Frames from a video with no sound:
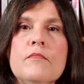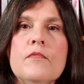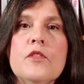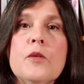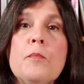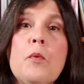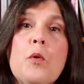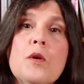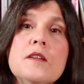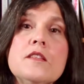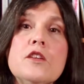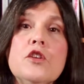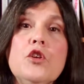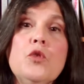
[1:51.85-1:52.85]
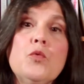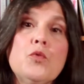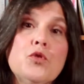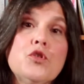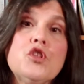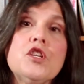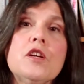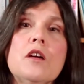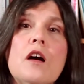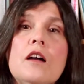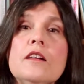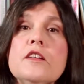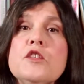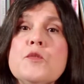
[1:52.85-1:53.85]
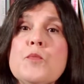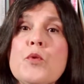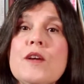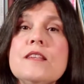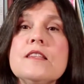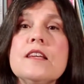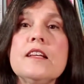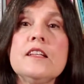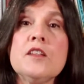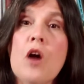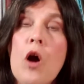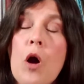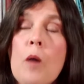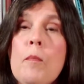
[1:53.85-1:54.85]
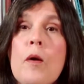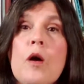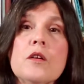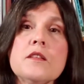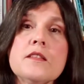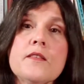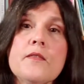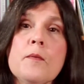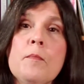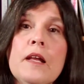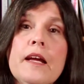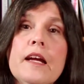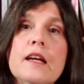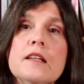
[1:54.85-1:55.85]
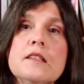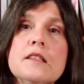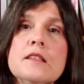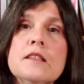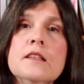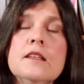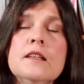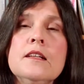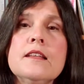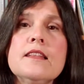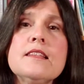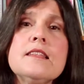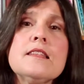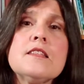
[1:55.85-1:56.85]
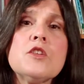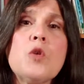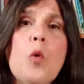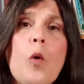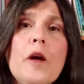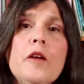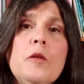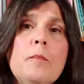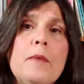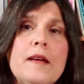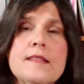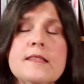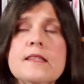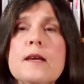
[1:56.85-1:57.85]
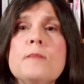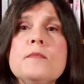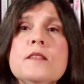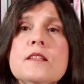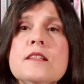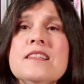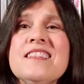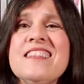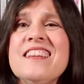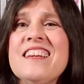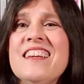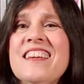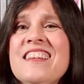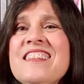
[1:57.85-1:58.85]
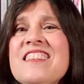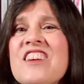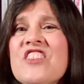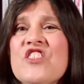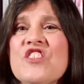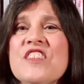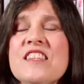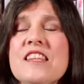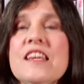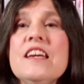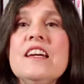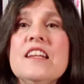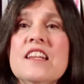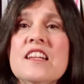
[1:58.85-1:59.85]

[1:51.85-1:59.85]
The poison urushiol is present in all parts of the plant. This is an oil-based substance that gets on your skin